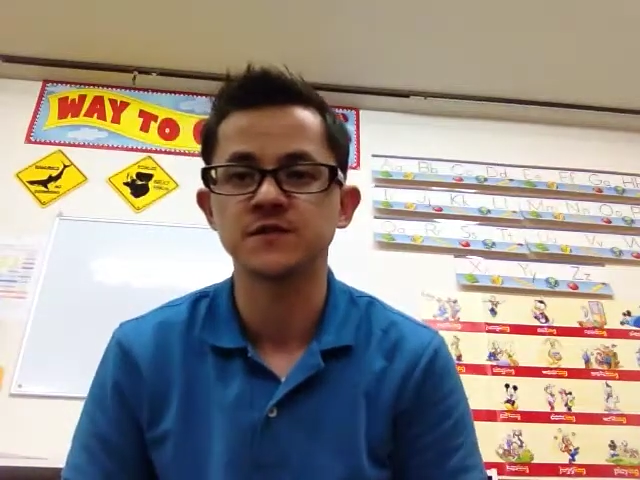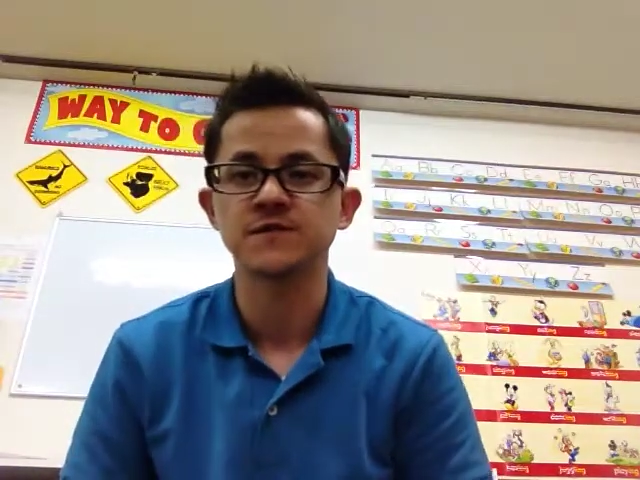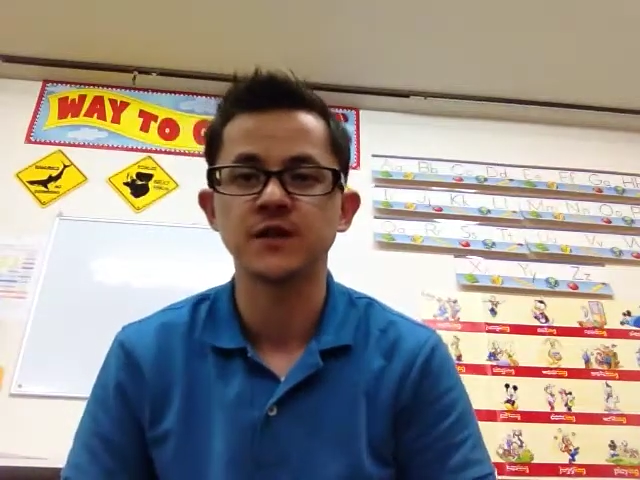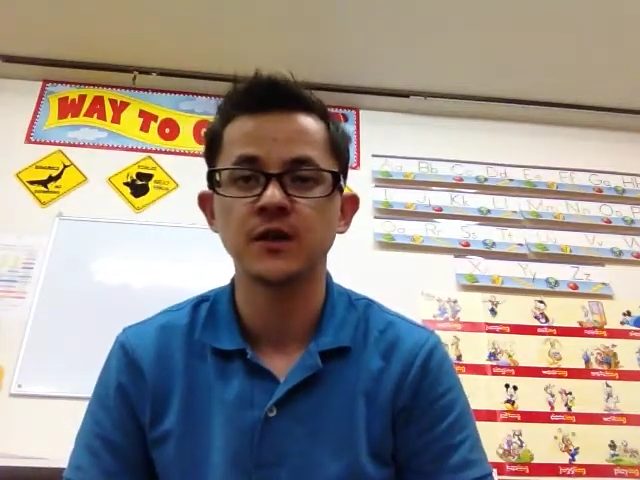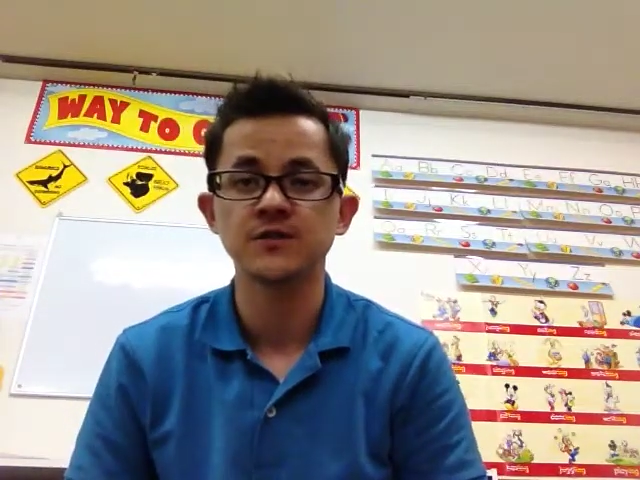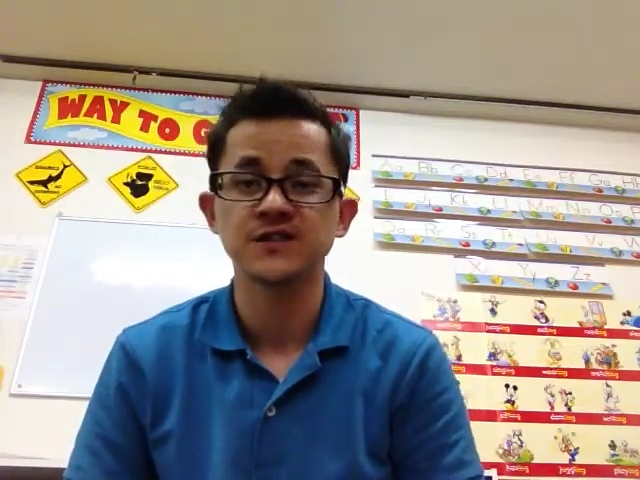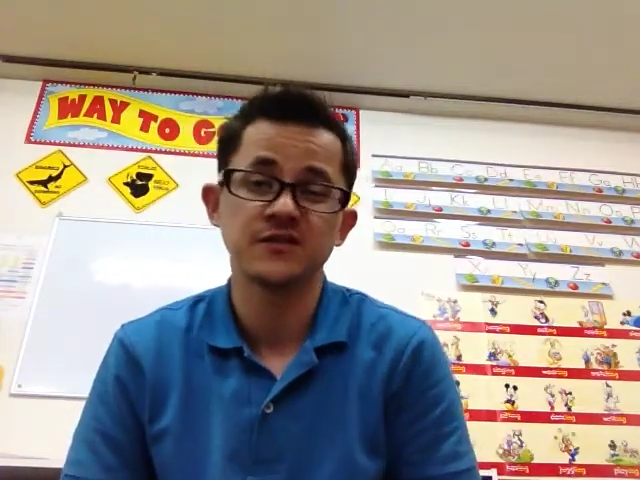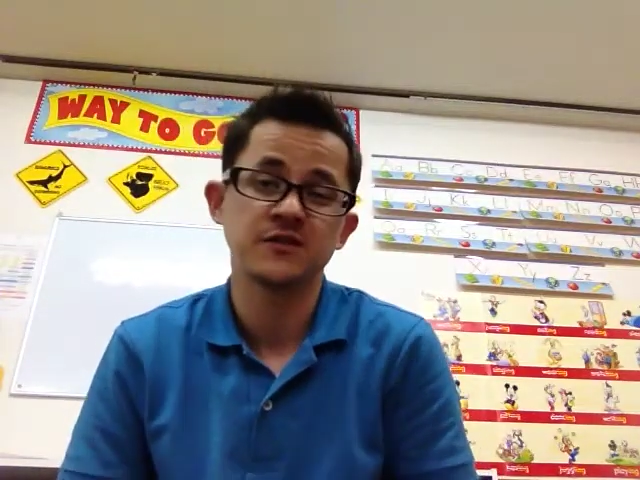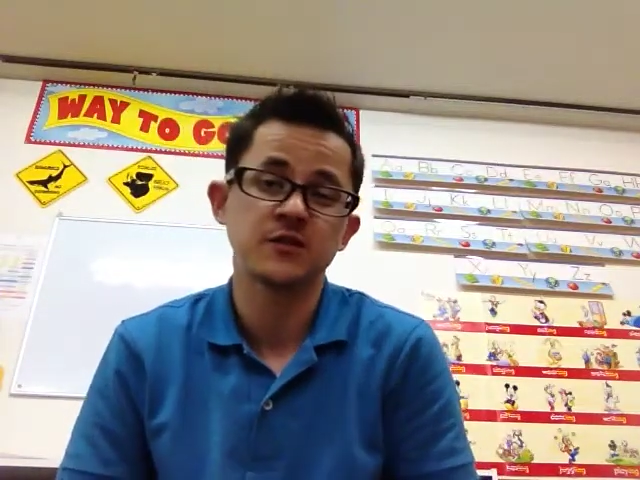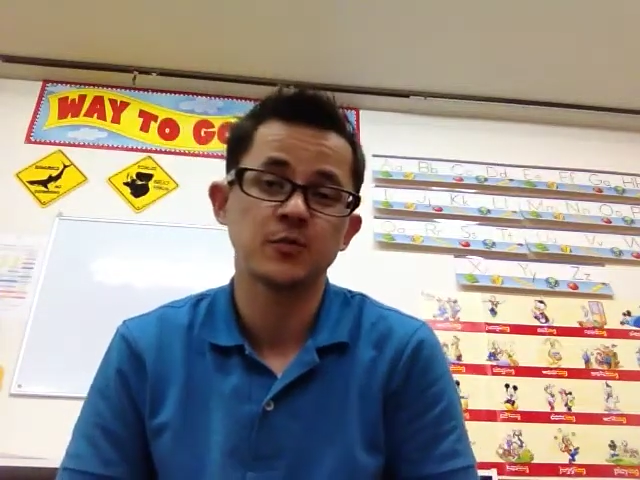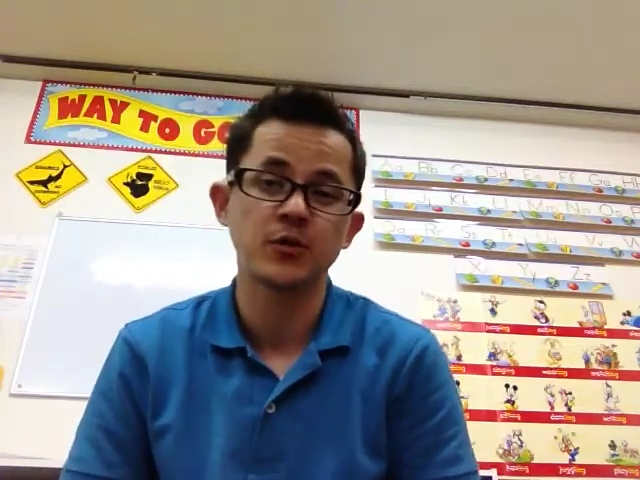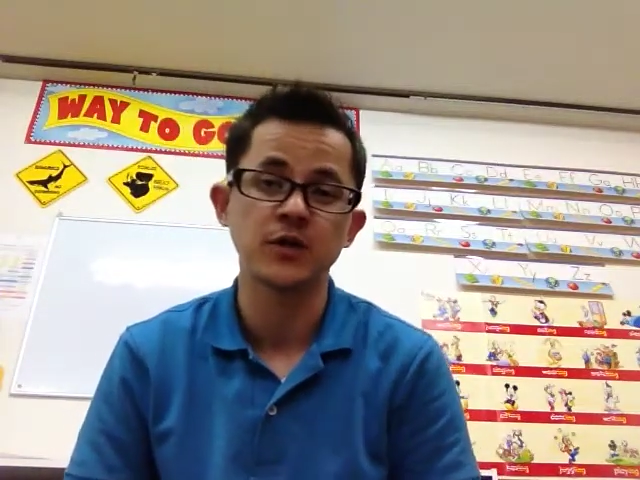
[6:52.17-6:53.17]
videos, and I think
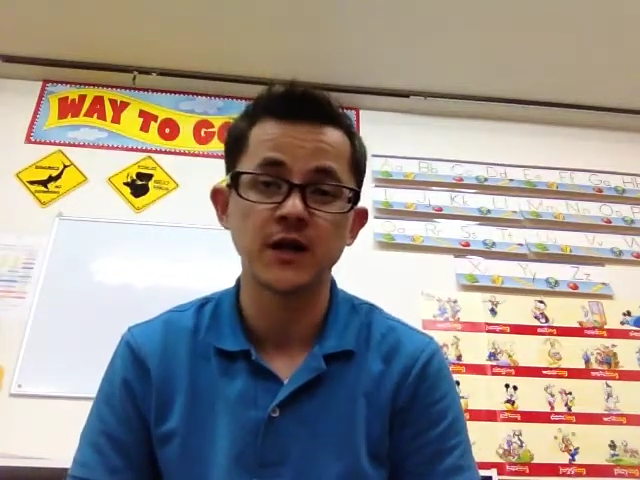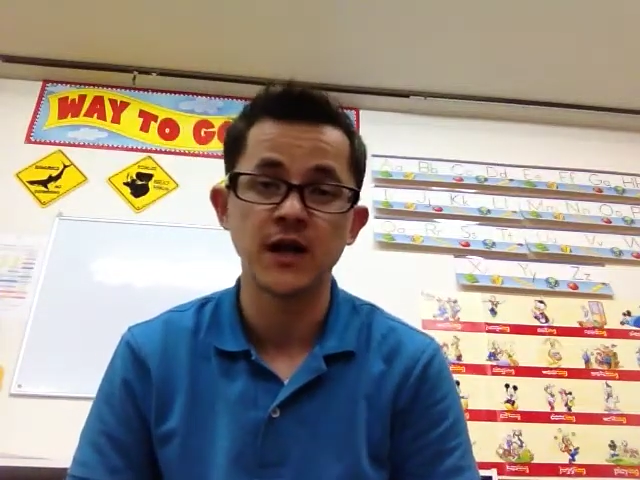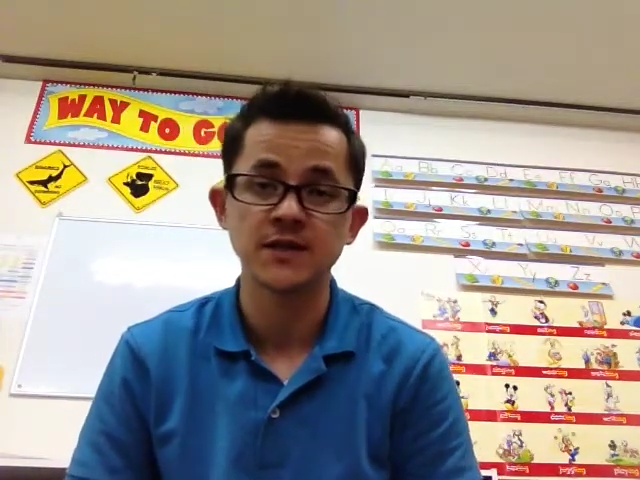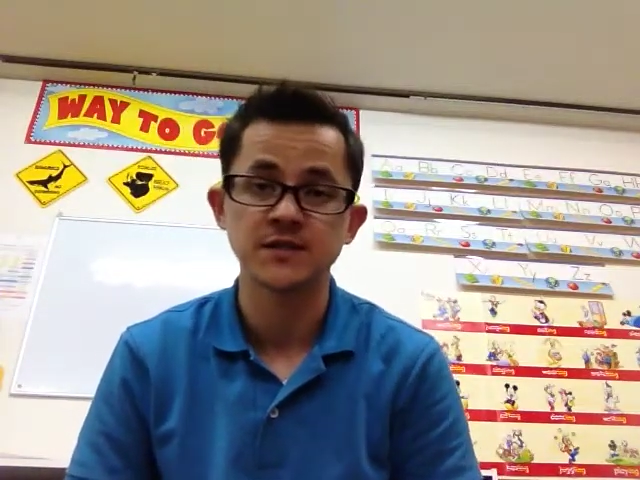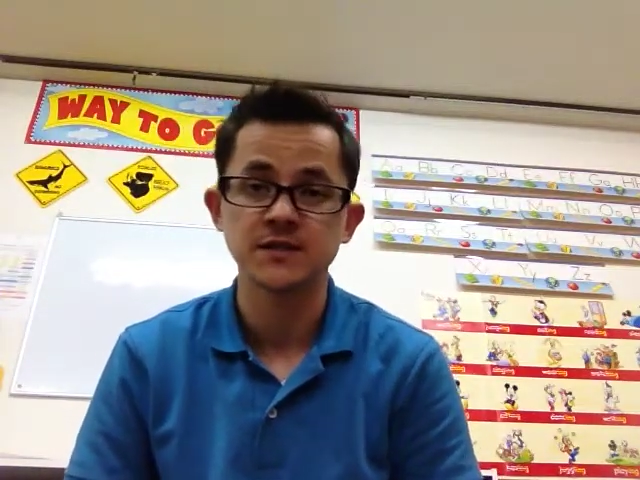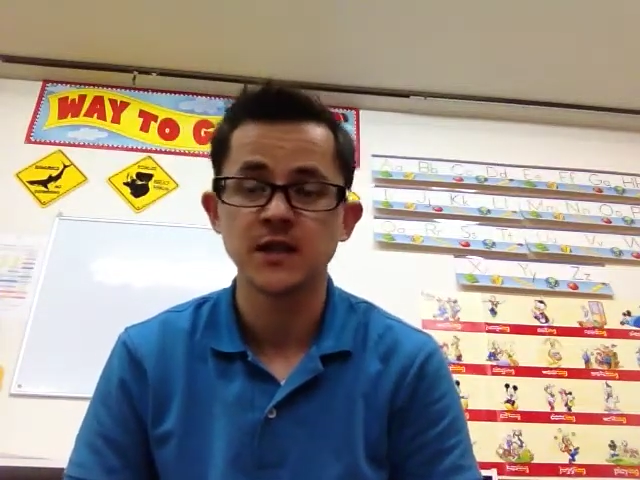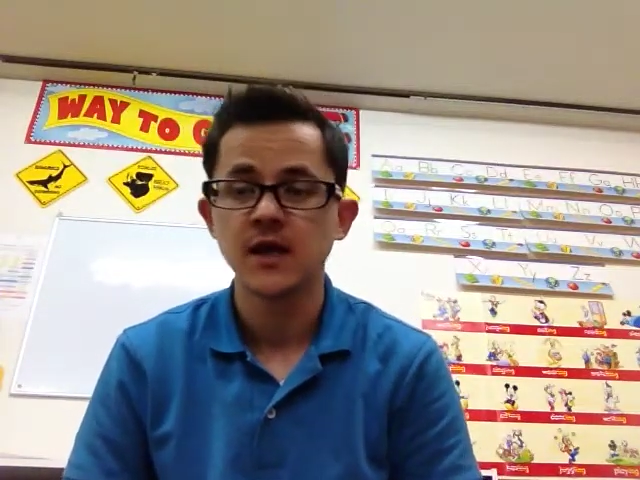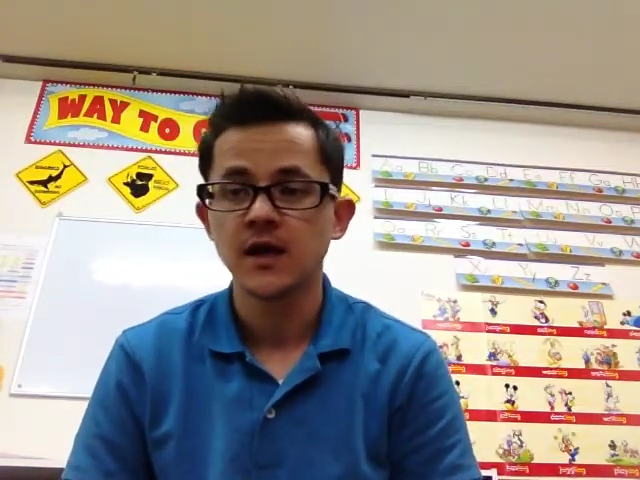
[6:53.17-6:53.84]
they're pretty nice.